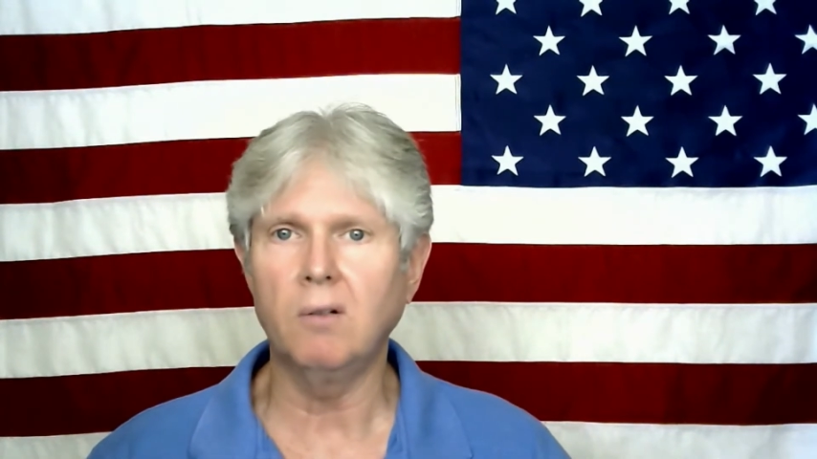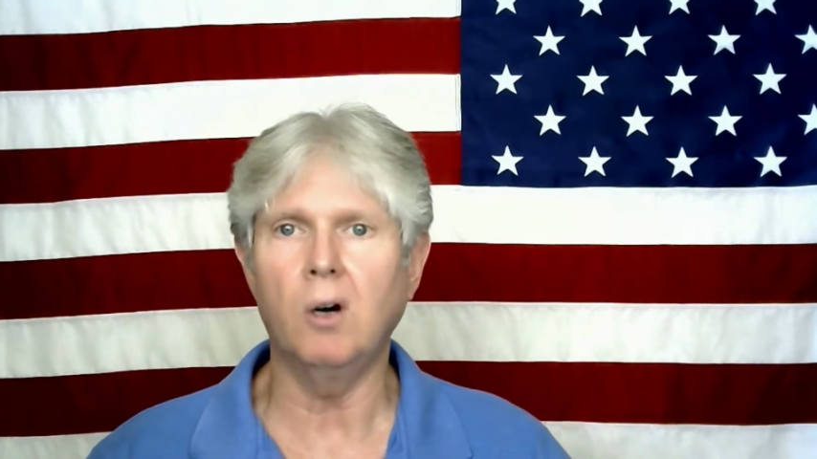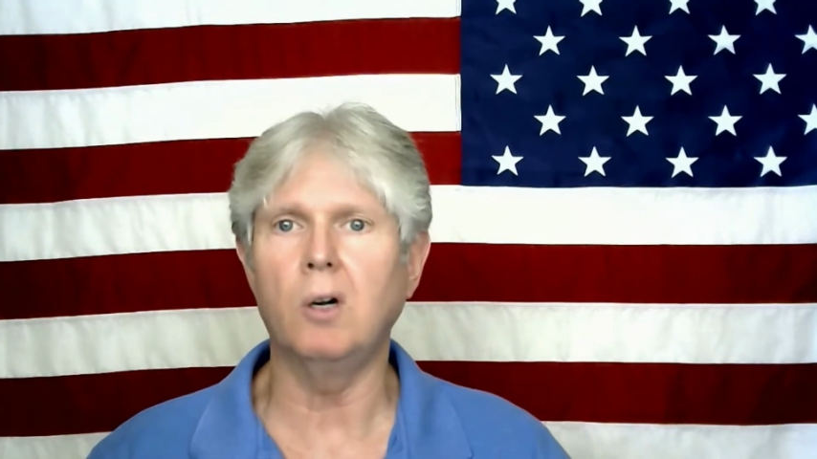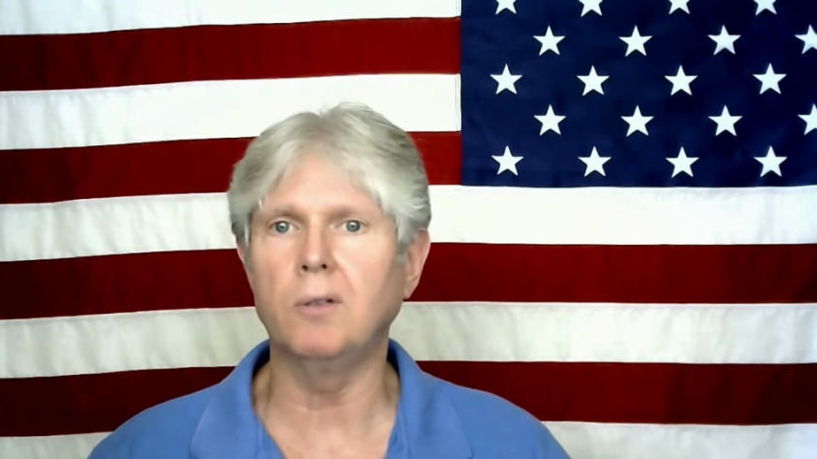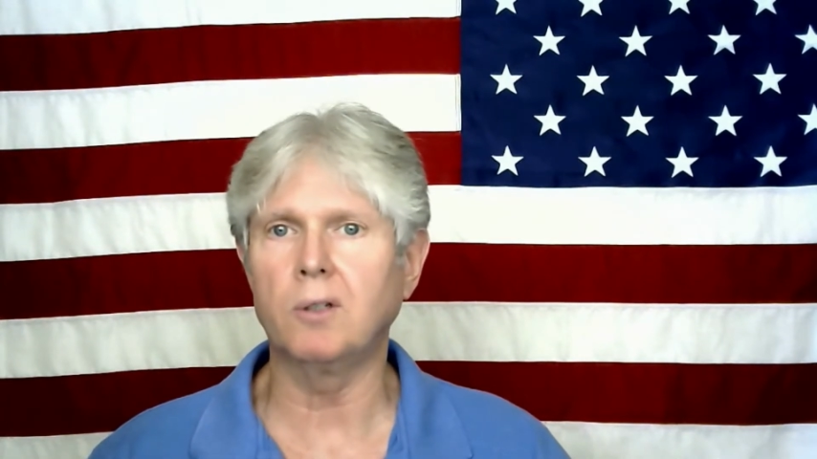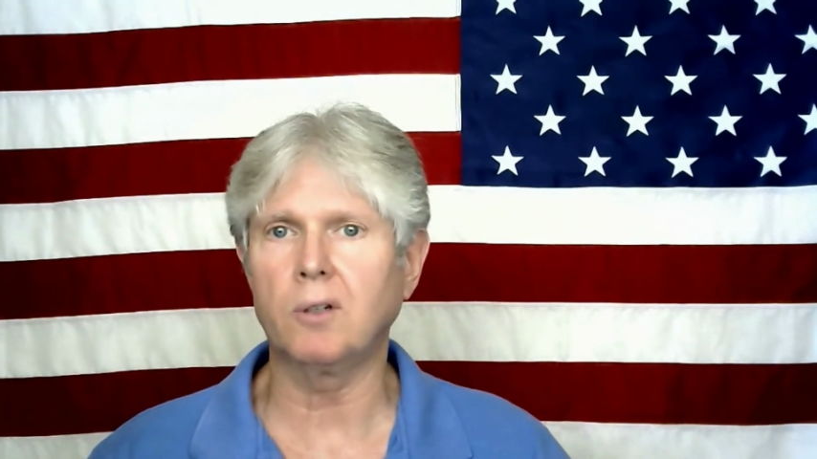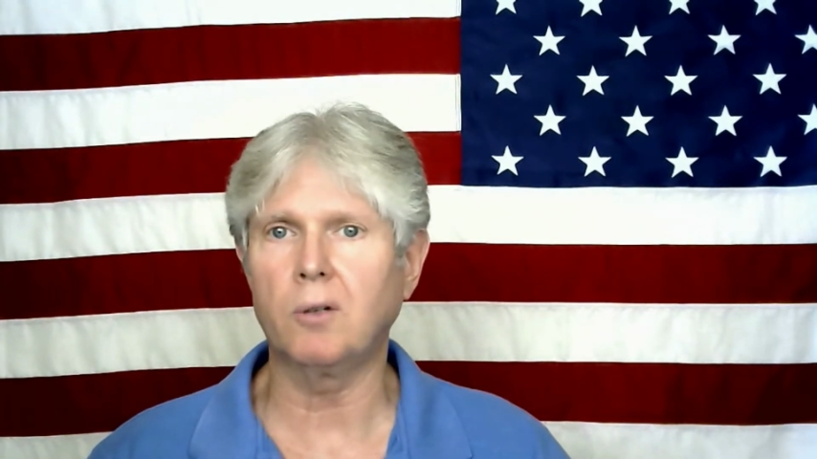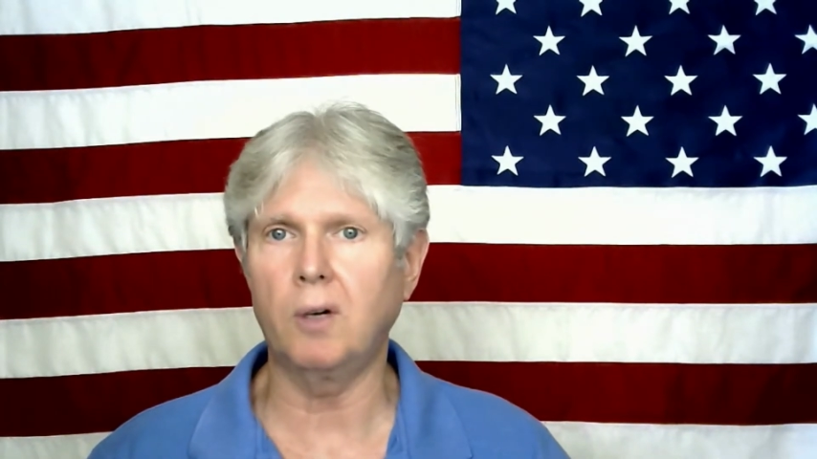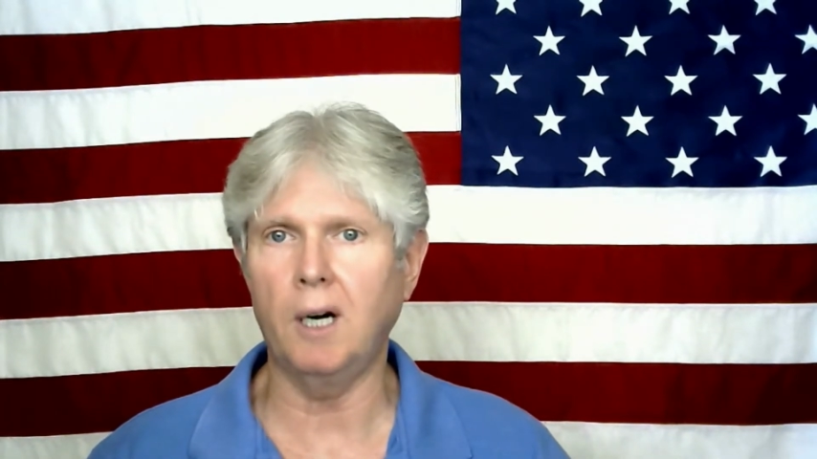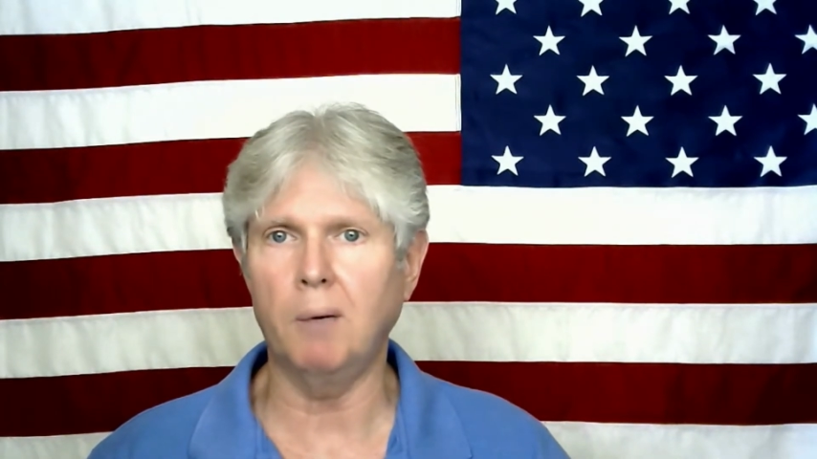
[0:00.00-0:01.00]
all this
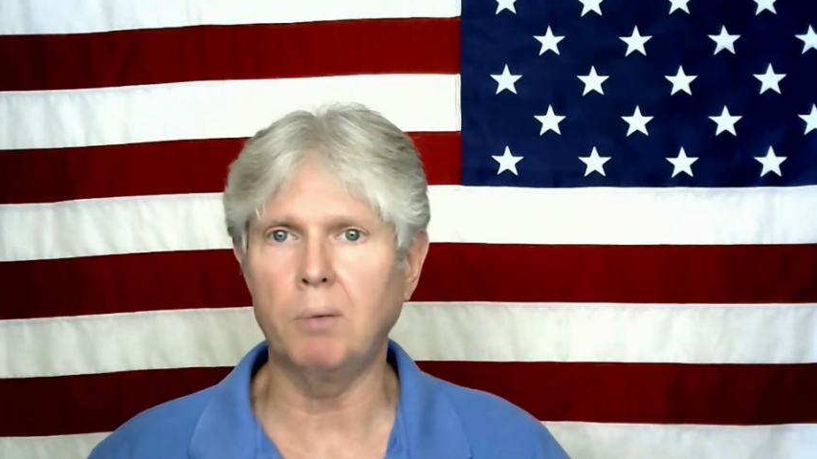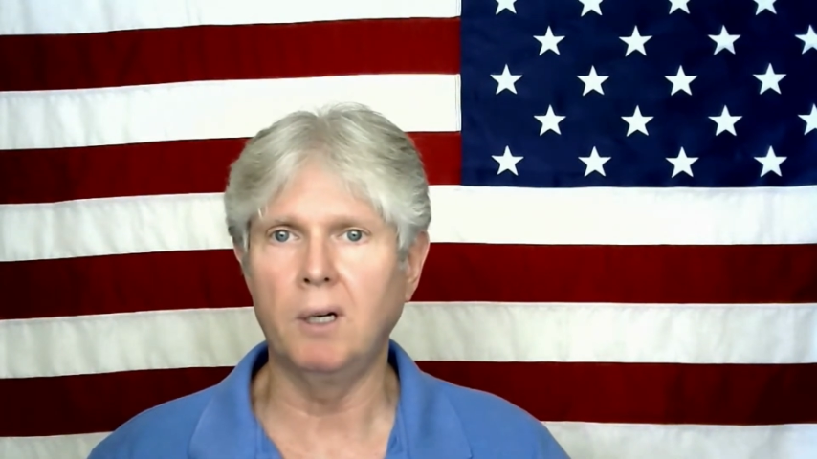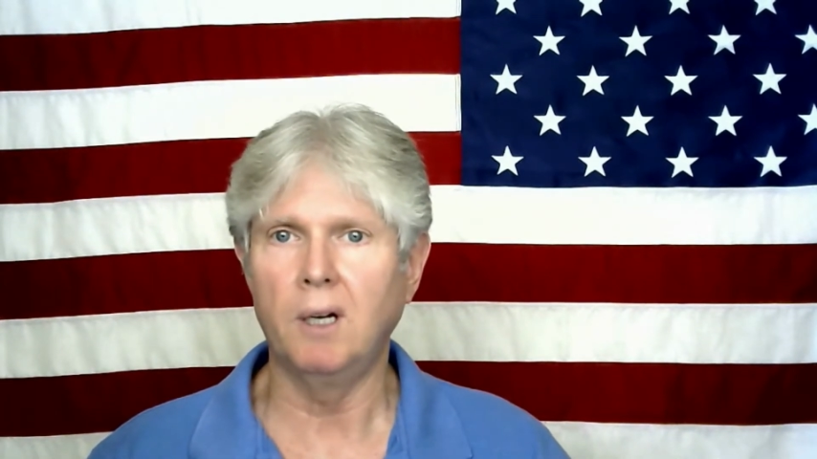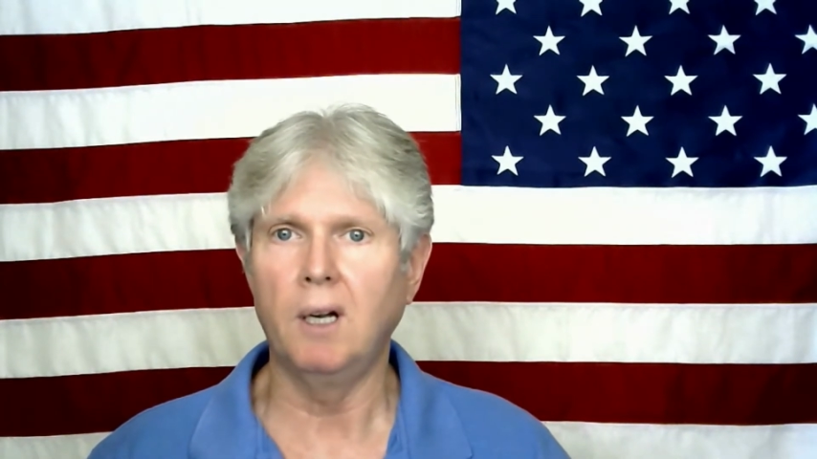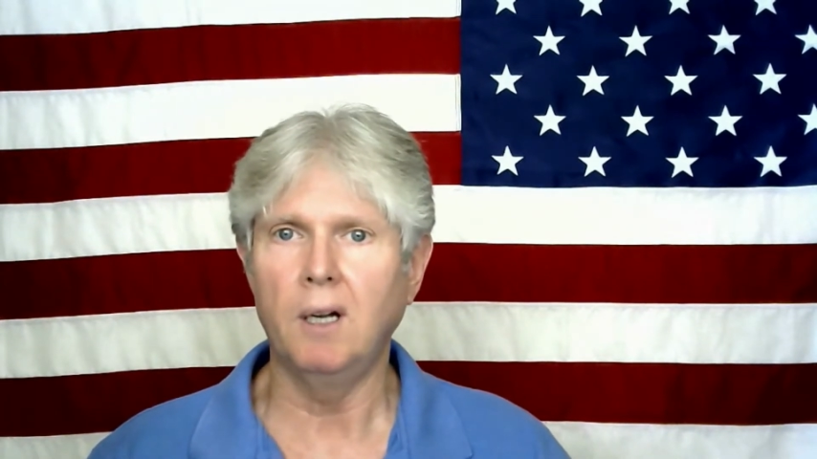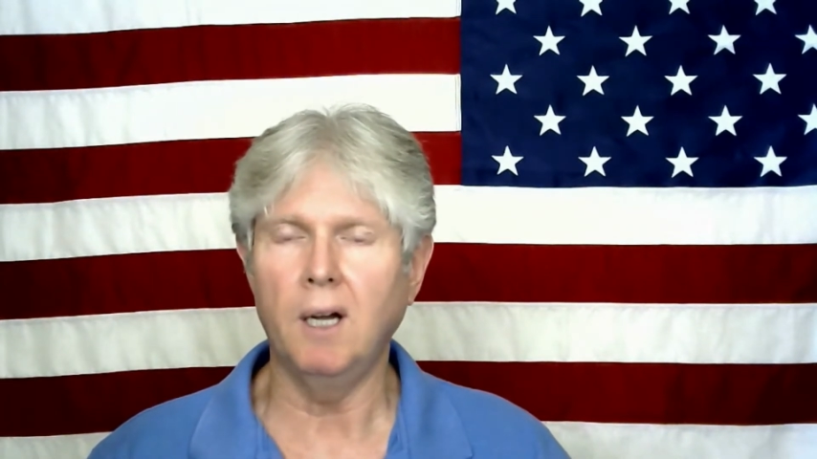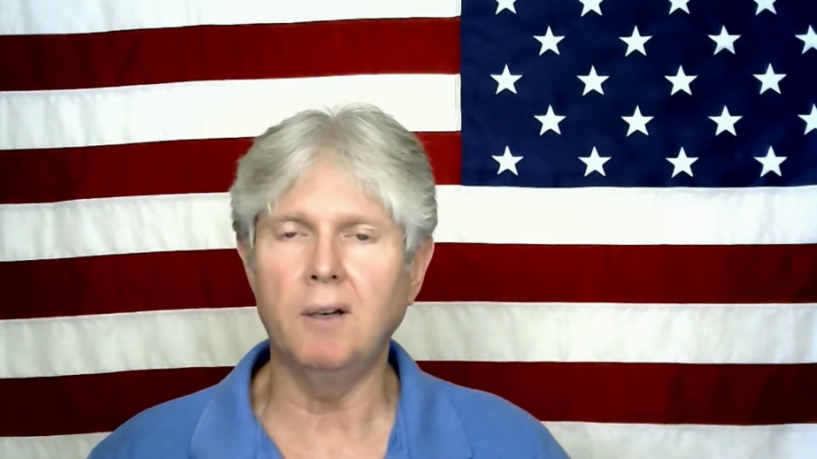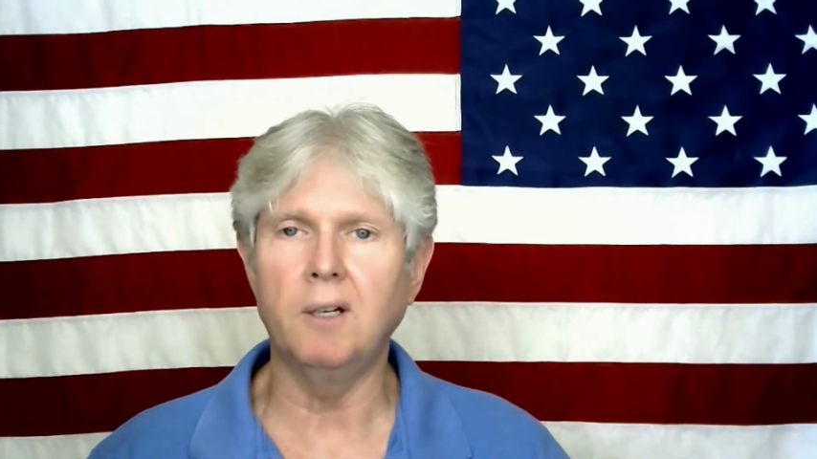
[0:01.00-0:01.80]
crap, and